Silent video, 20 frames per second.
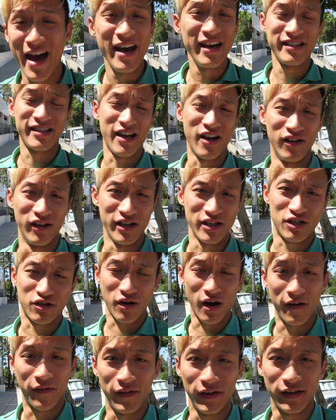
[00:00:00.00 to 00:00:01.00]
hate LA
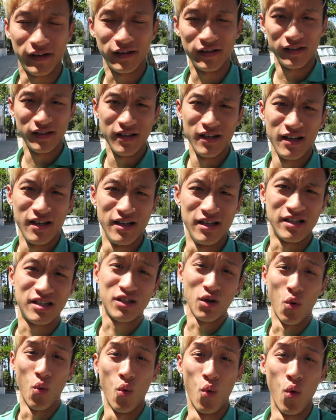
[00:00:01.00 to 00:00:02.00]
traffic. It's
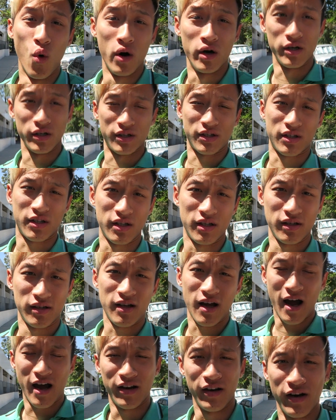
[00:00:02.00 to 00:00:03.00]
the worst.
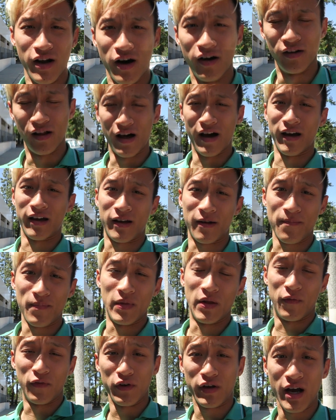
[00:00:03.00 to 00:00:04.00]
I don't know, like,
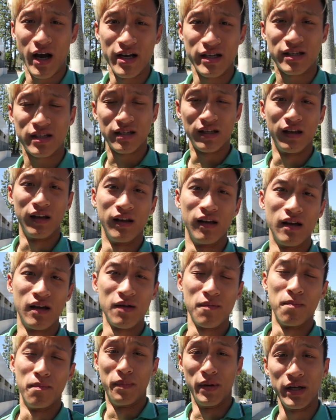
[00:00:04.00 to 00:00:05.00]
if you guys
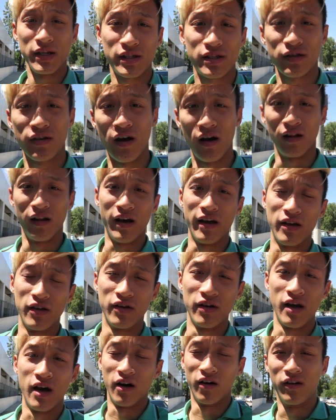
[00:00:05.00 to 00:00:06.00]
been to LA,
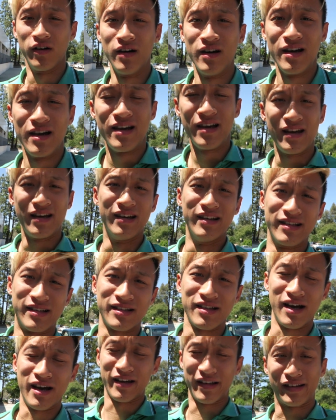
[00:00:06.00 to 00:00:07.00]
you know,
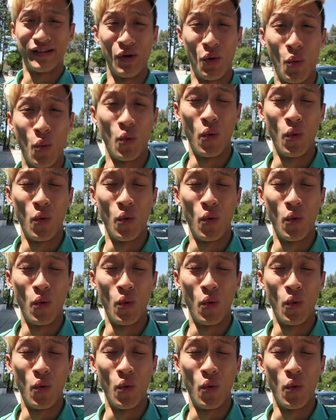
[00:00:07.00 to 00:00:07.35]
it's like the